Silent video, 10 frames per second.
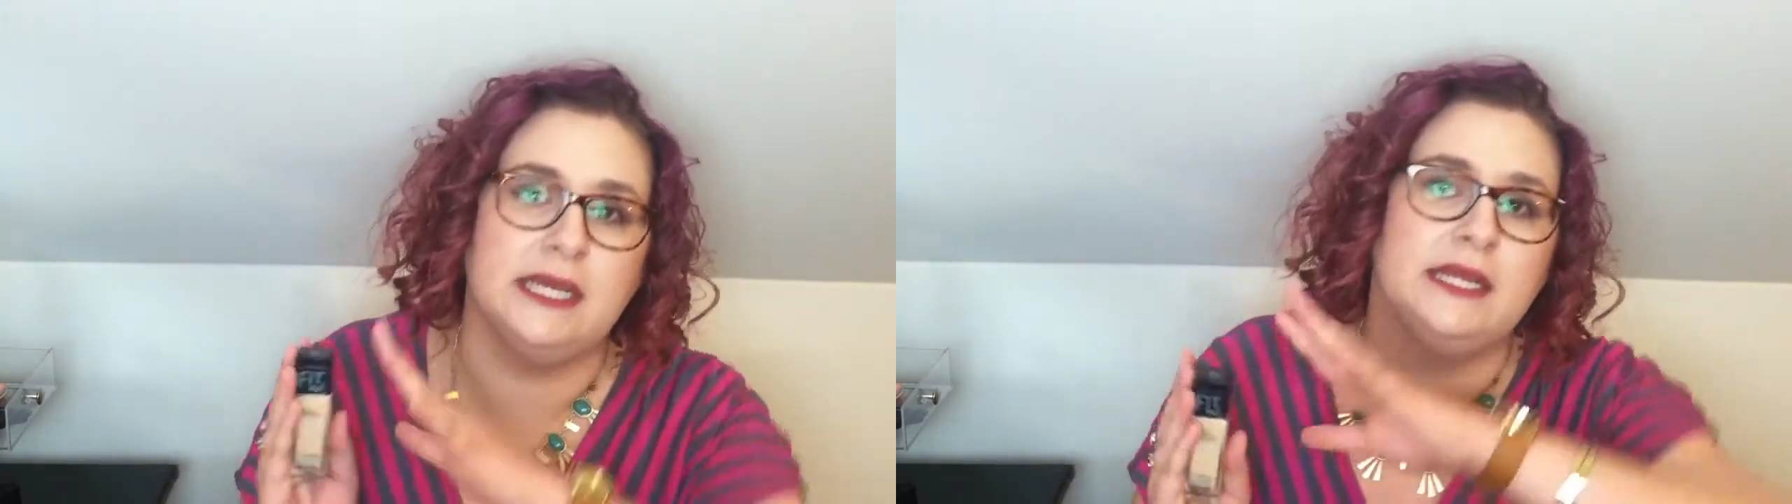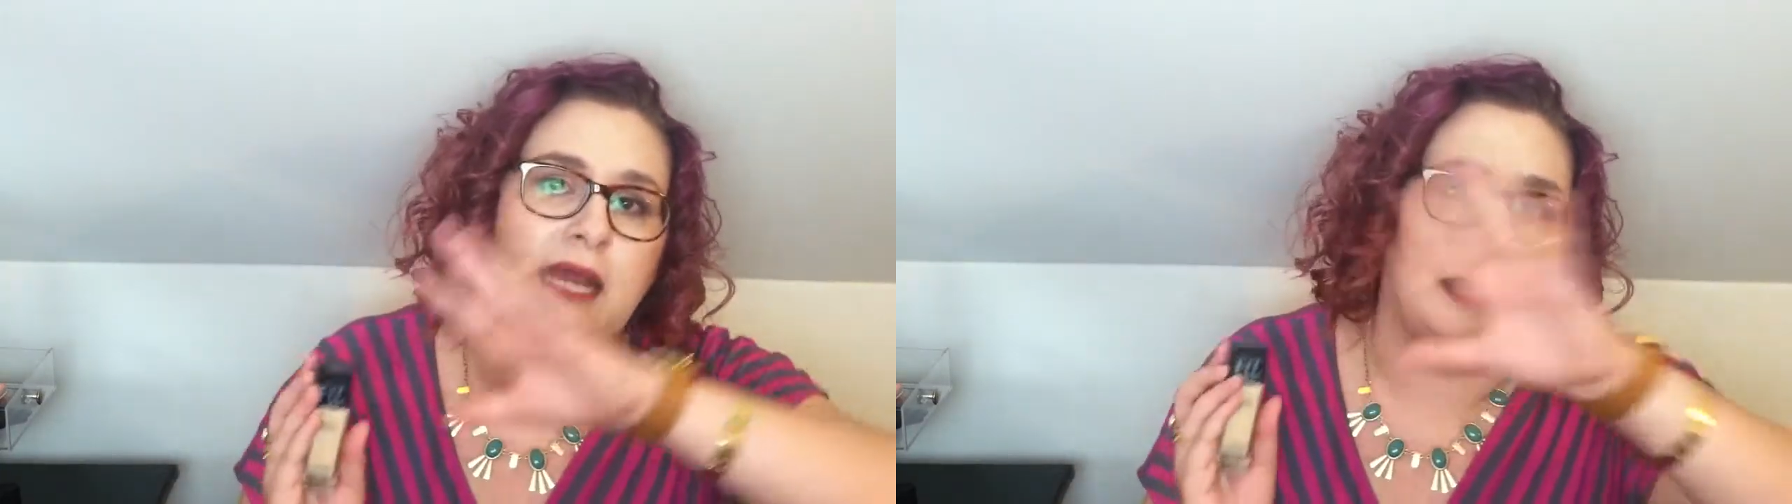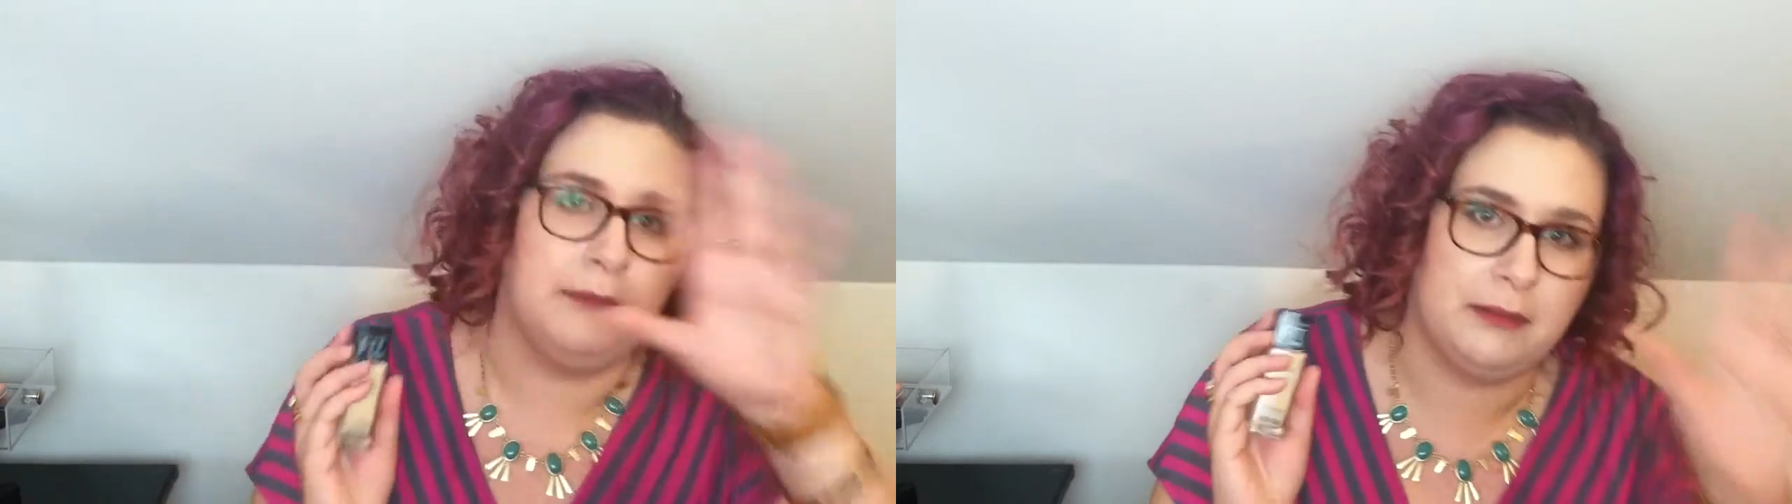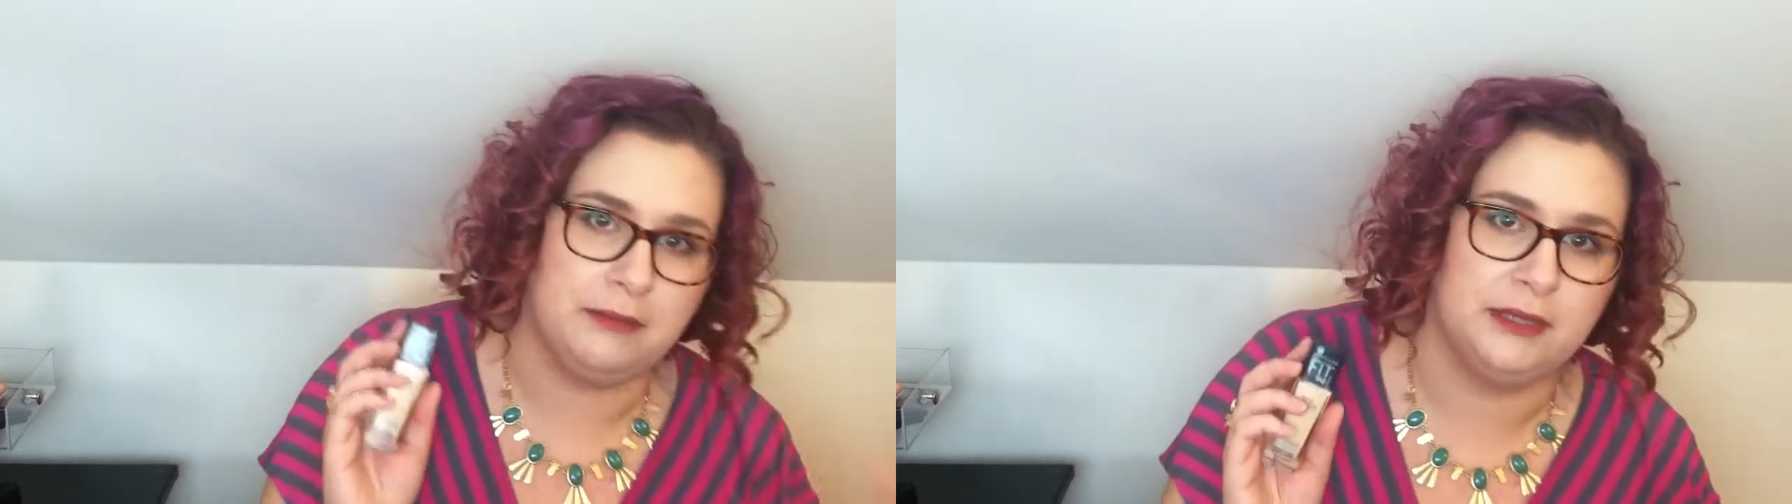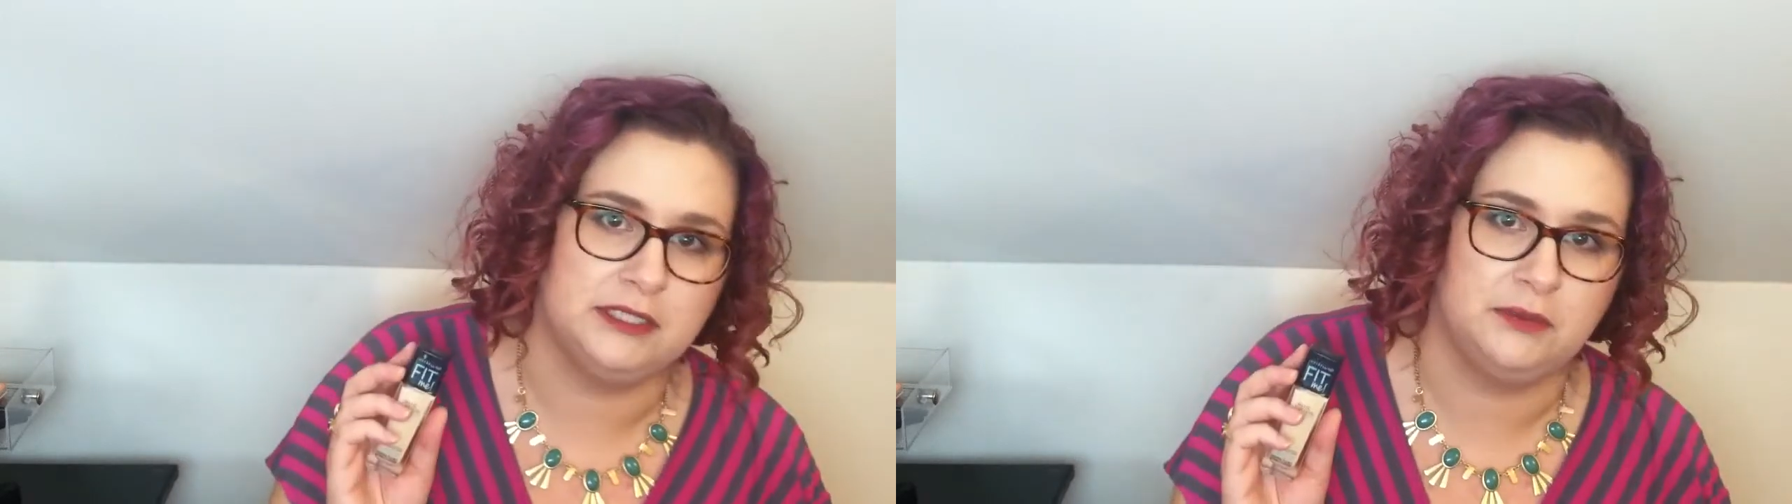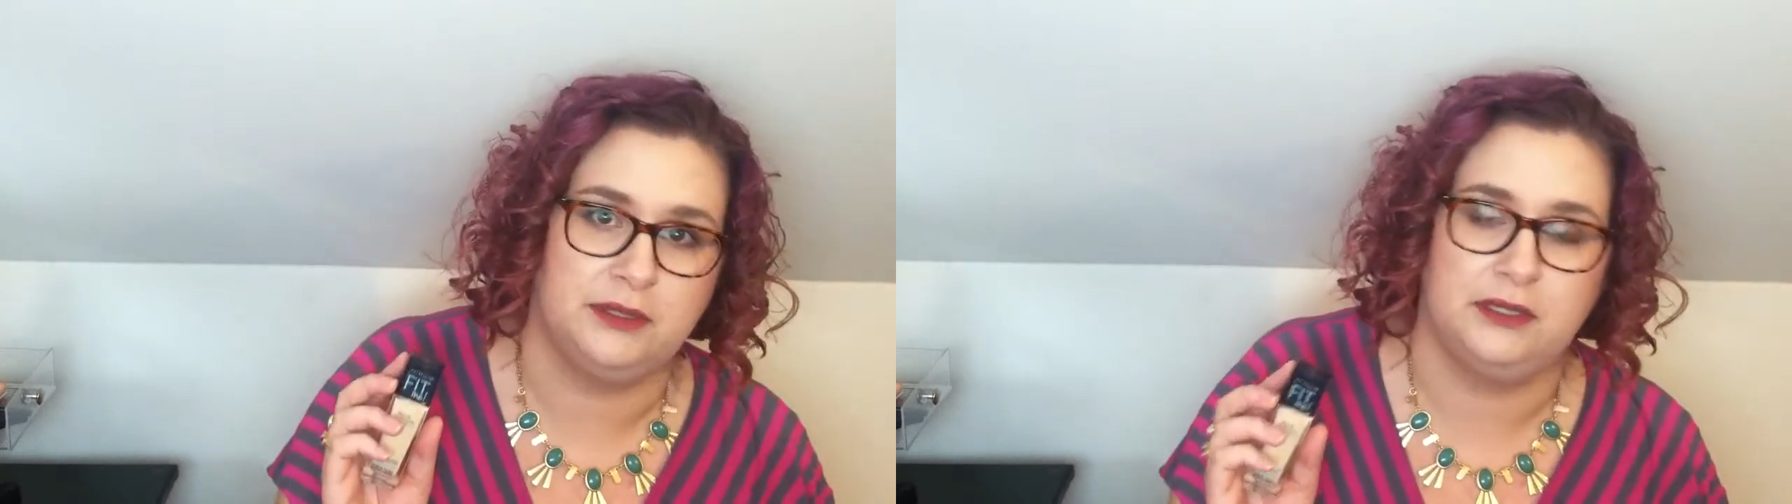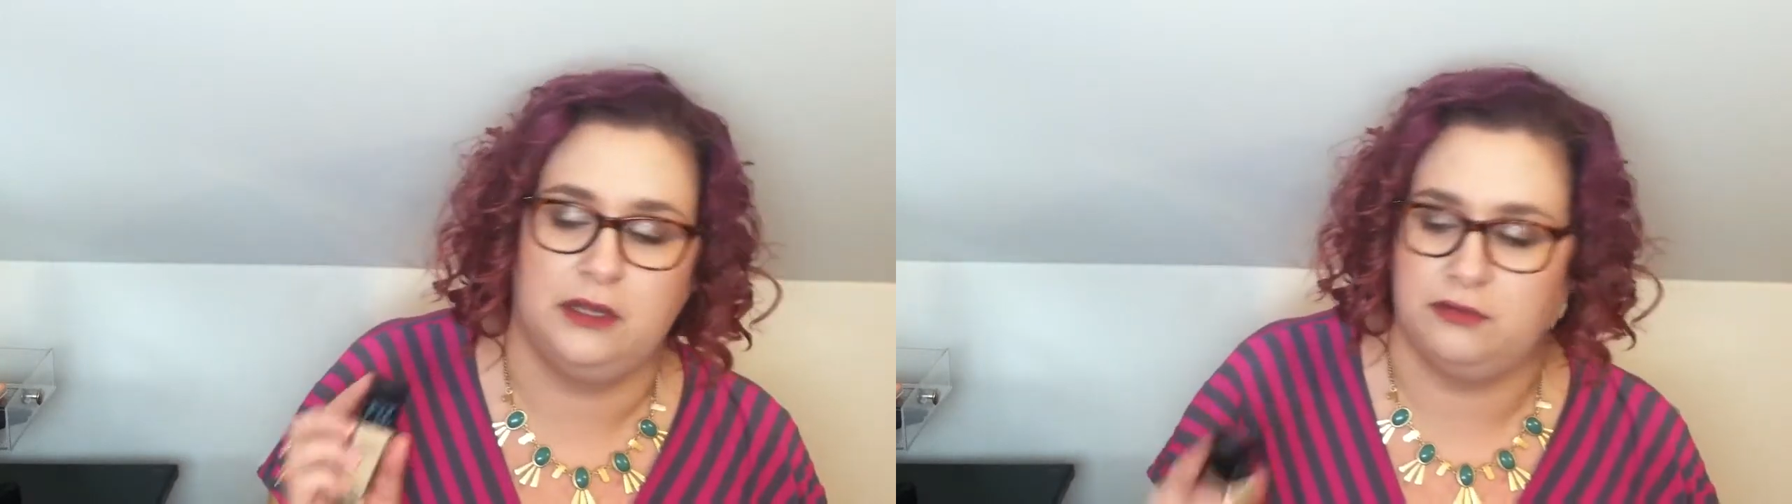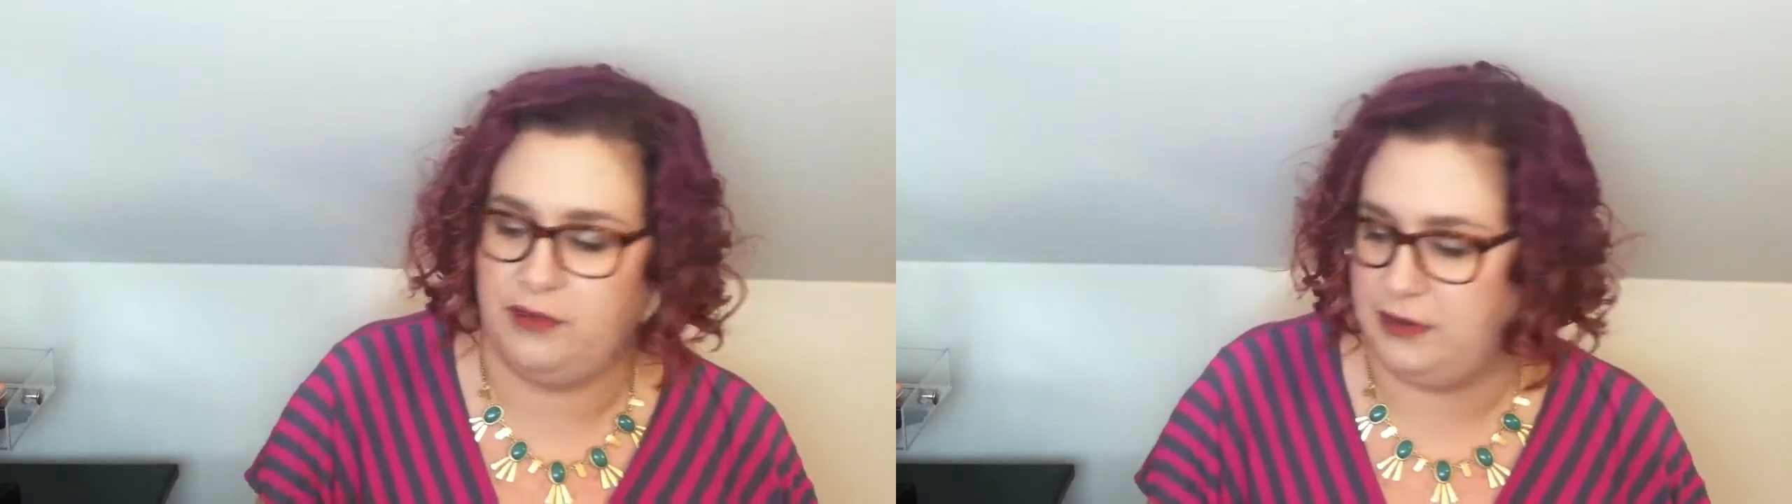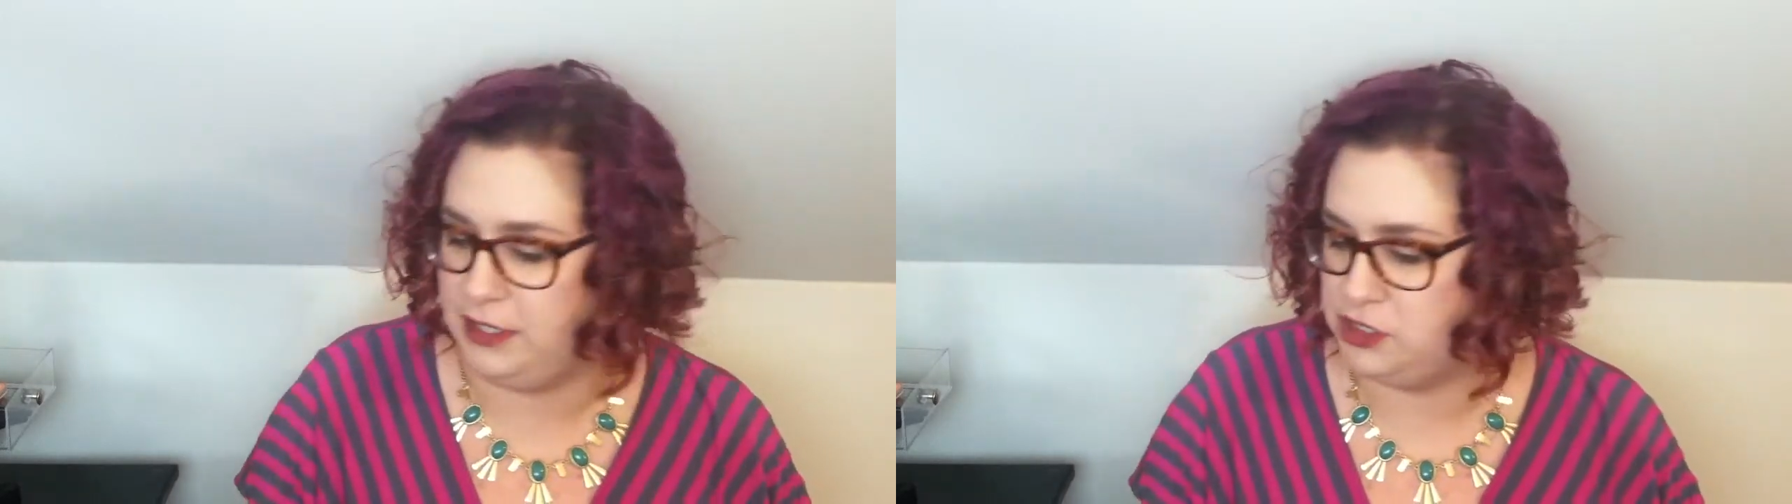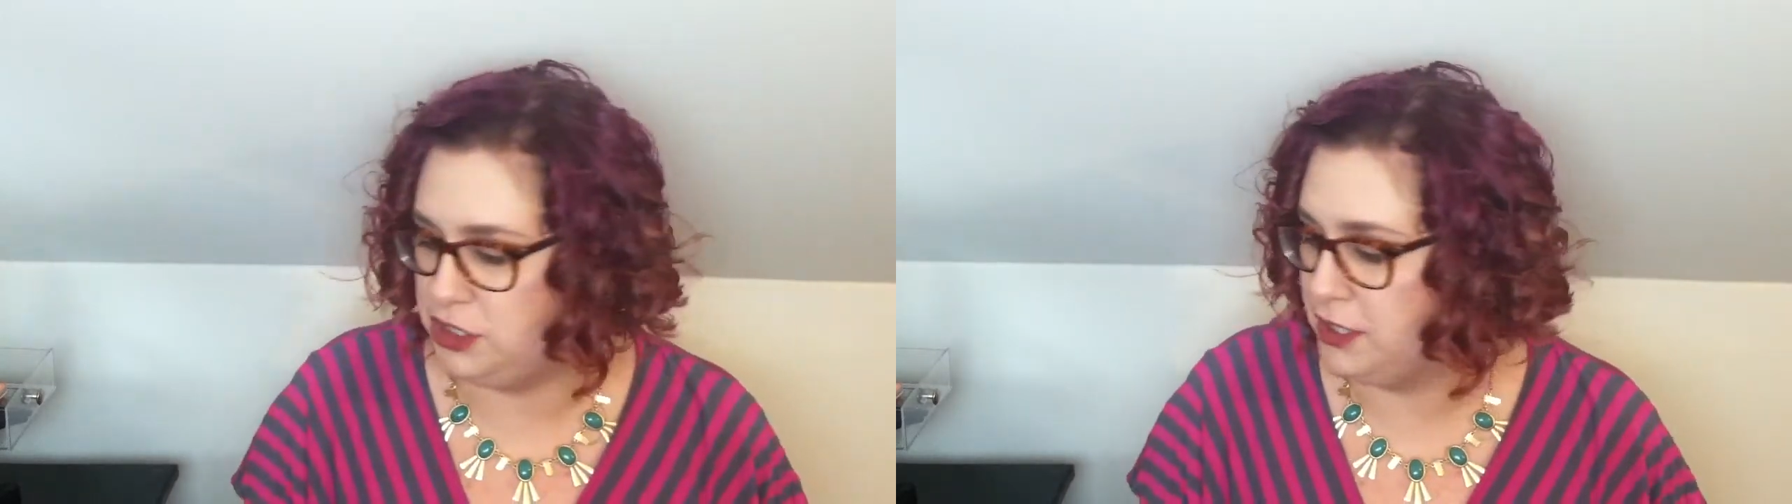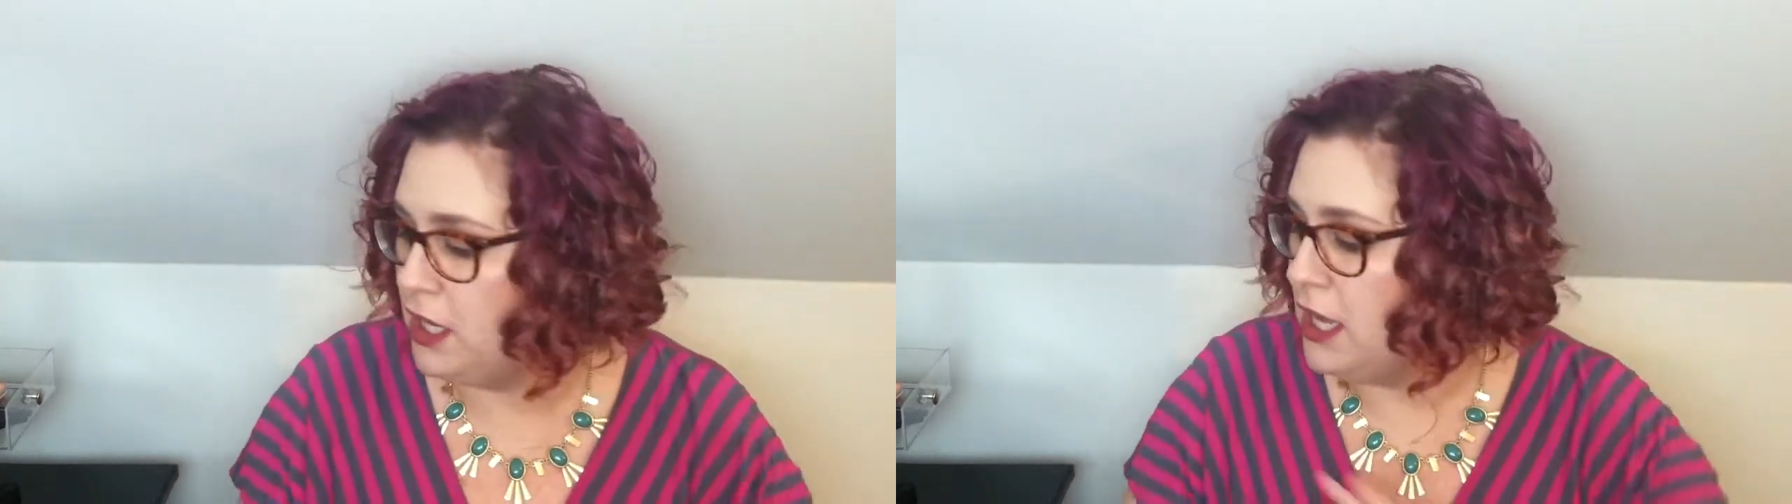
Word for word: in and maybe mix it with another foundation.